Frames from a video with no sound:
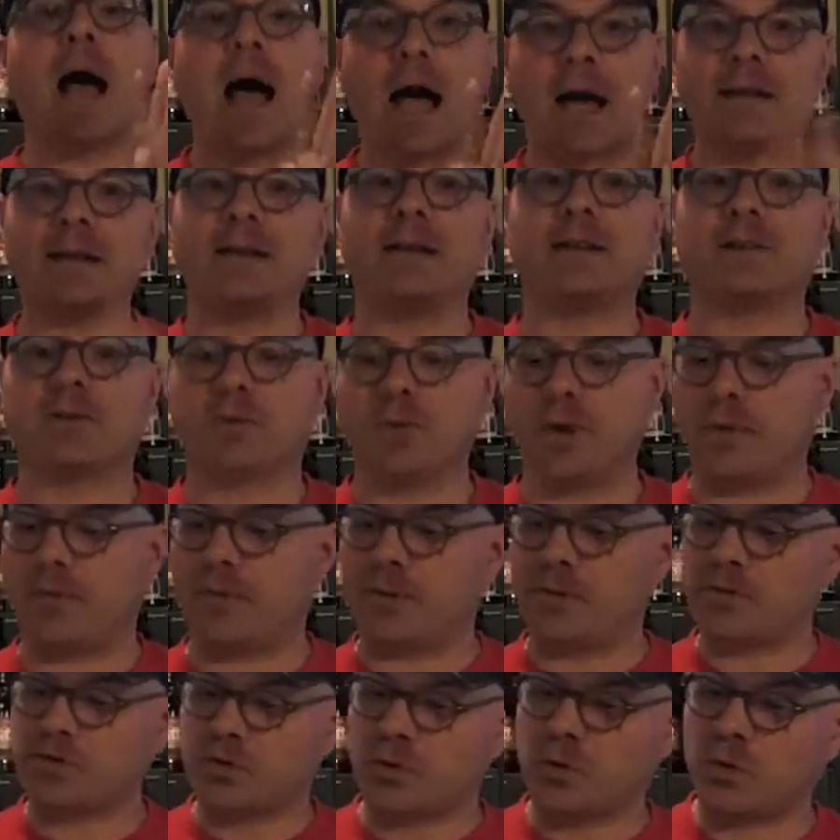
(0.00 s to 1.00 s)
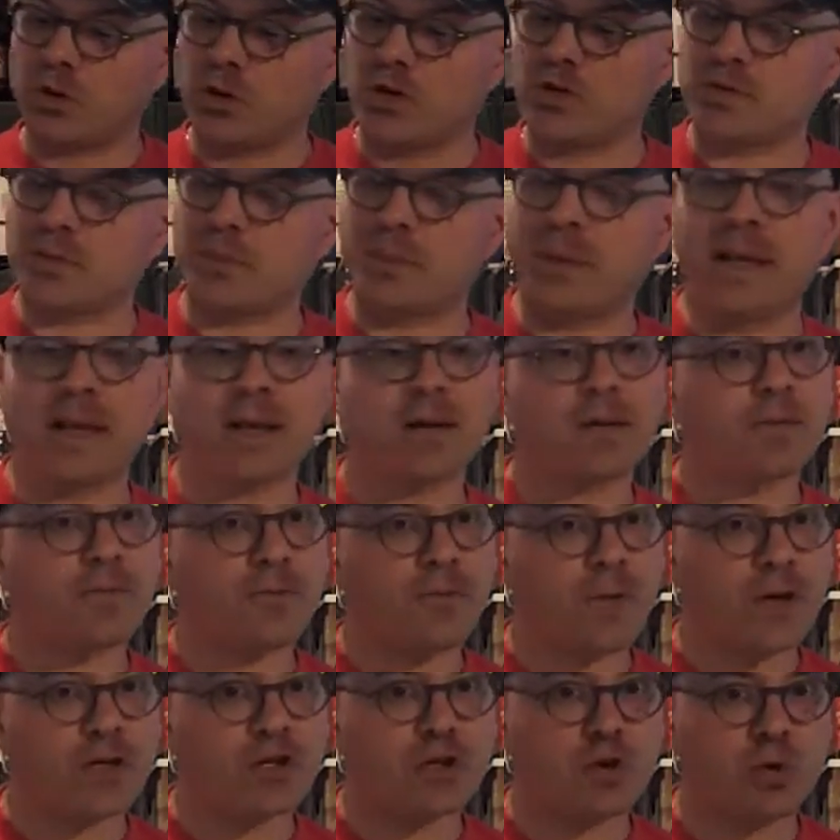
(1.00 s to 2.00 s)
I like the grapefruit. So we're using pink,
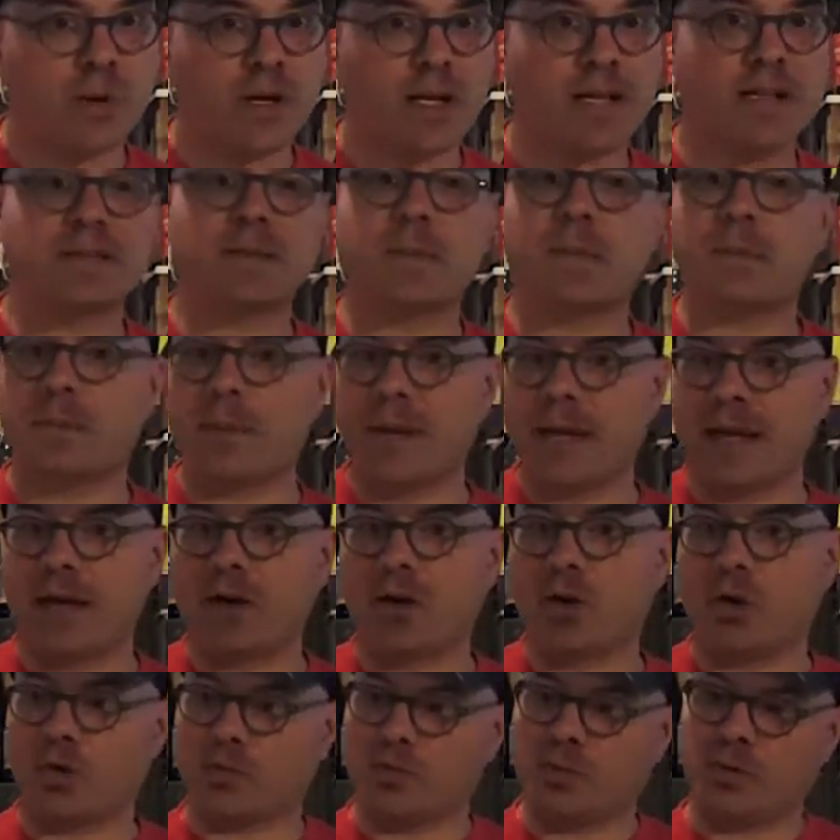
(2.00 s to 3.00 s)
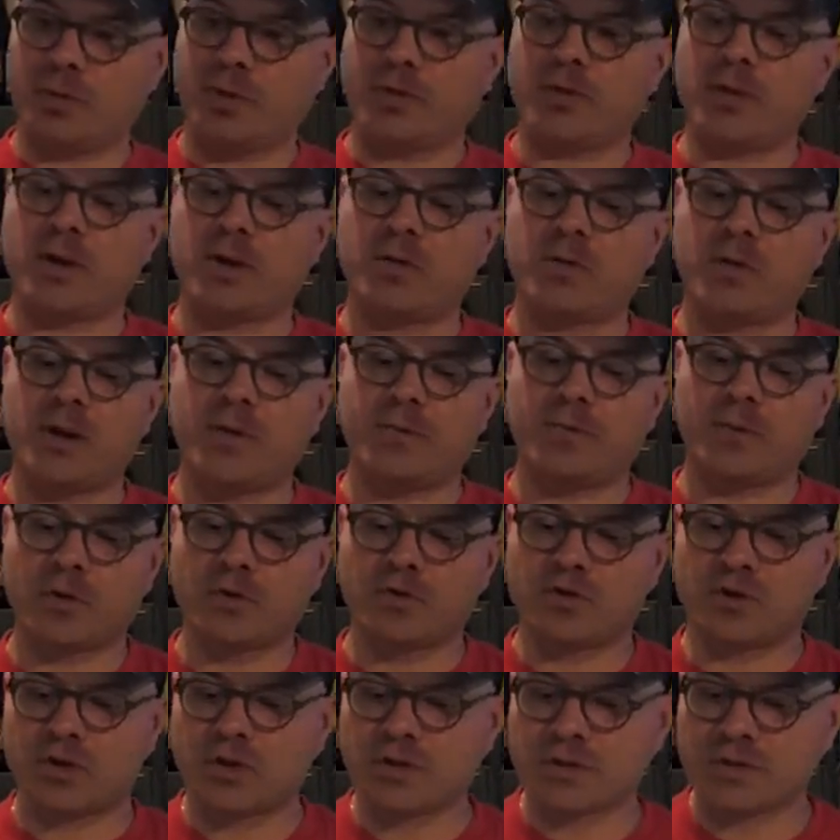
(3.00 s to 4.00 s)
fresh squeezed pink or ruby red
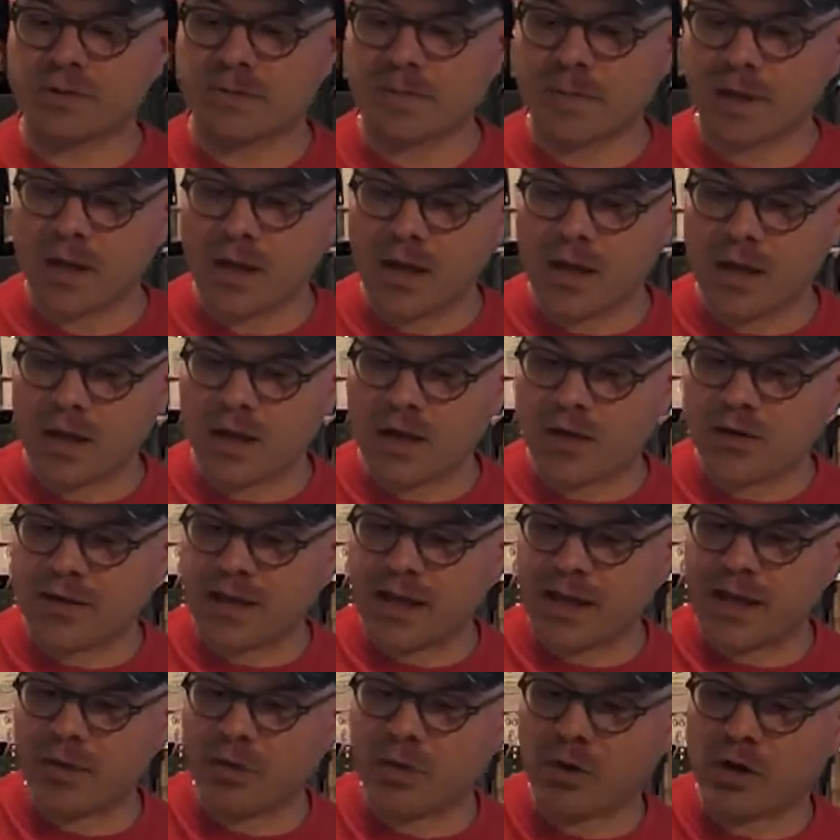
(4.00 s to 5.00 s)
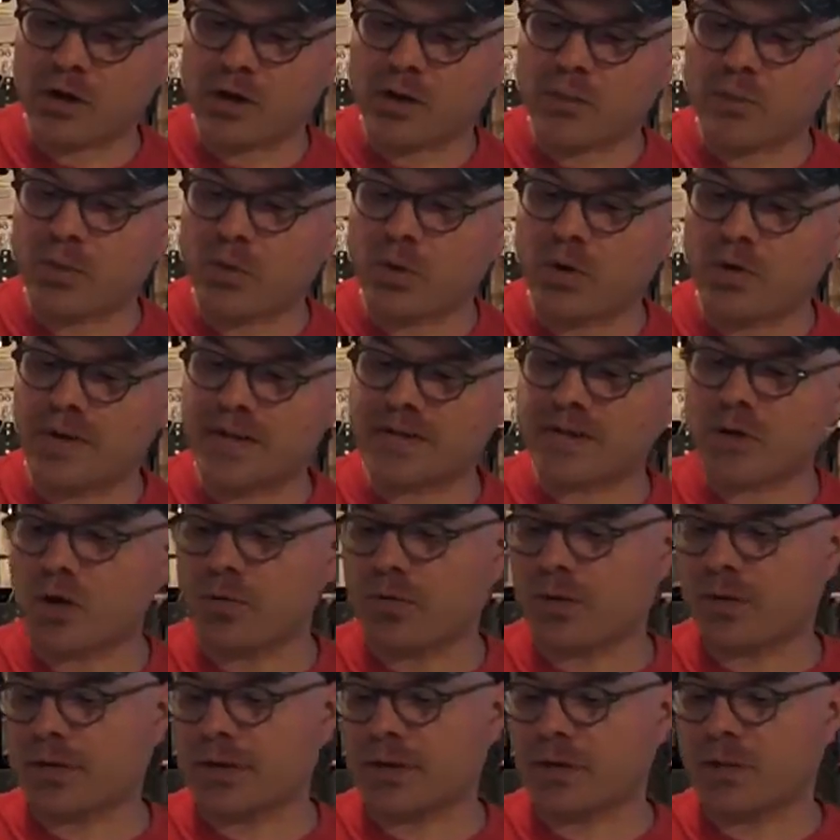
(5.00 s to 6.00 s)
grapefruit juice. Okay, we're going to pour this
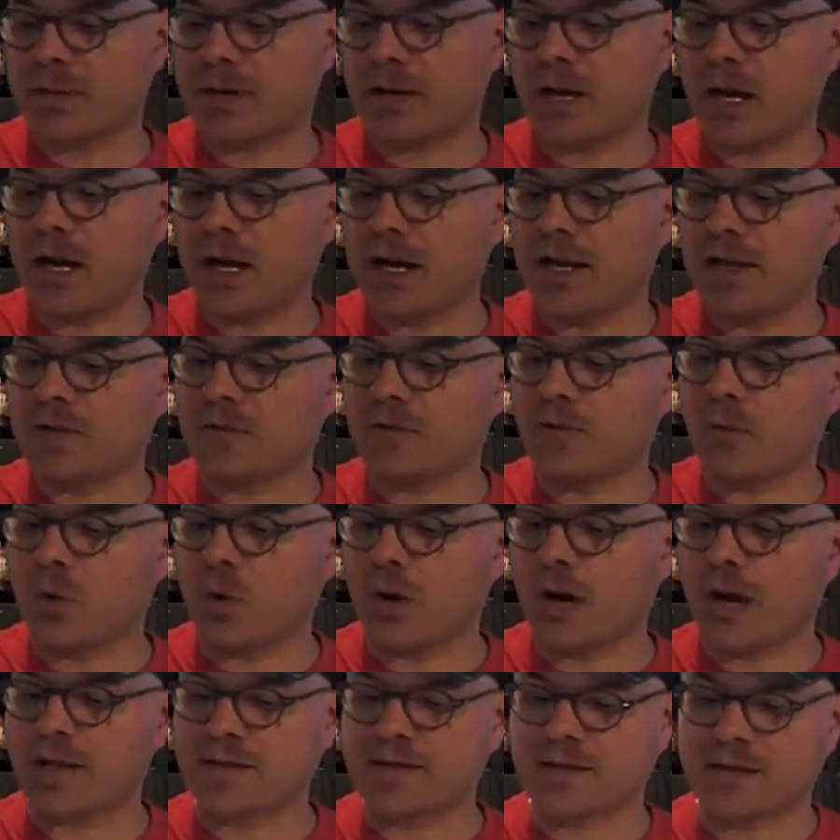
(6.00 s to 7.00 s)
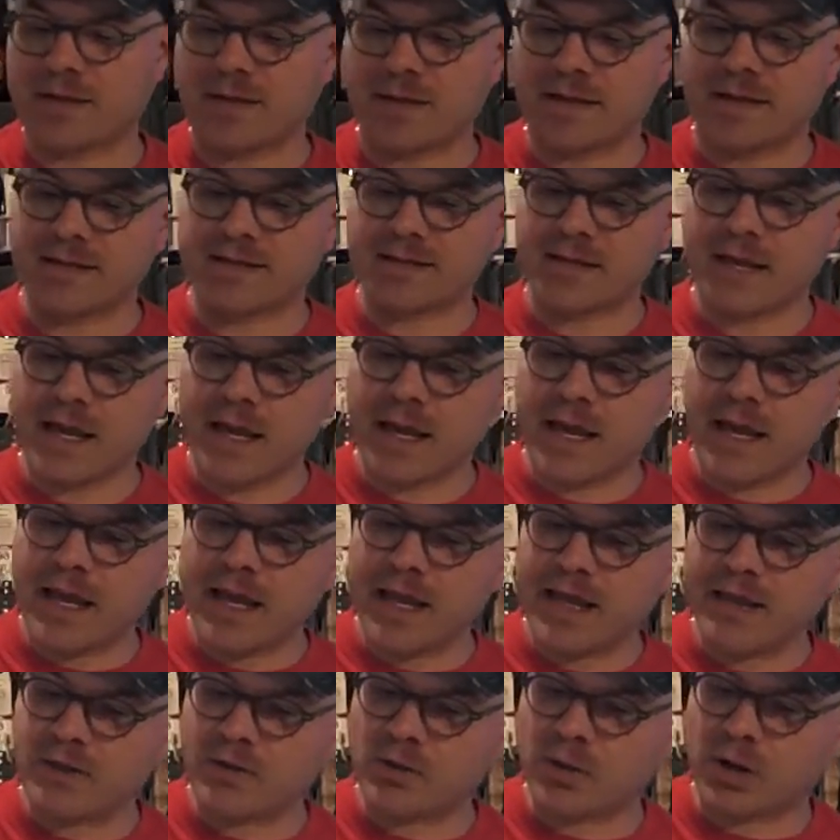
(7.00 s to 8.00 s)
over a little bit of ice, 4 ounces of this
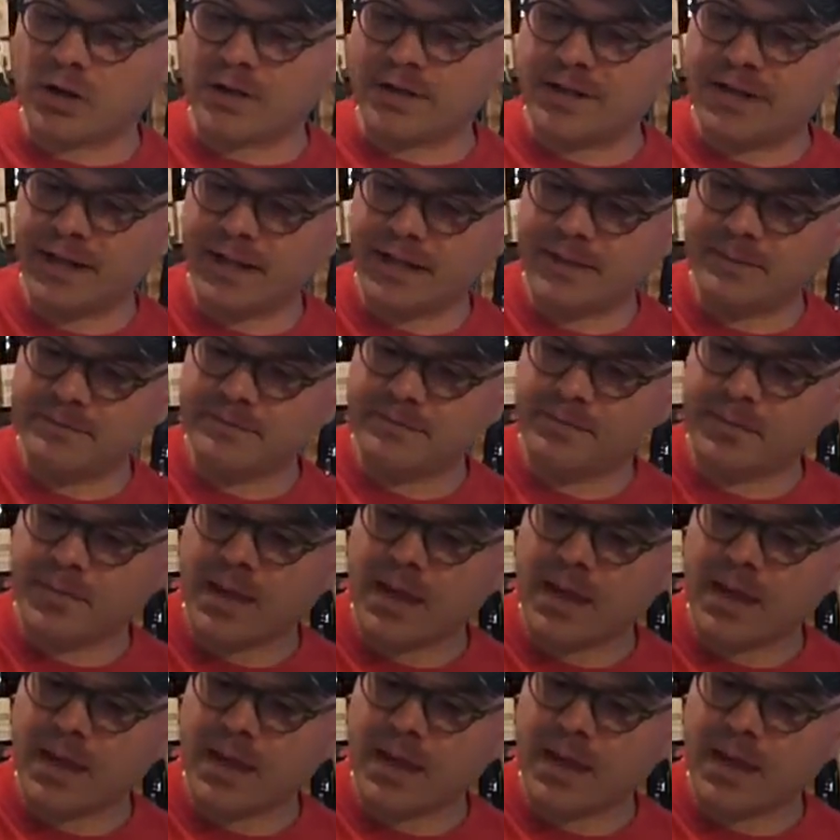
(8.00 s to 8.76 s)
into our tin.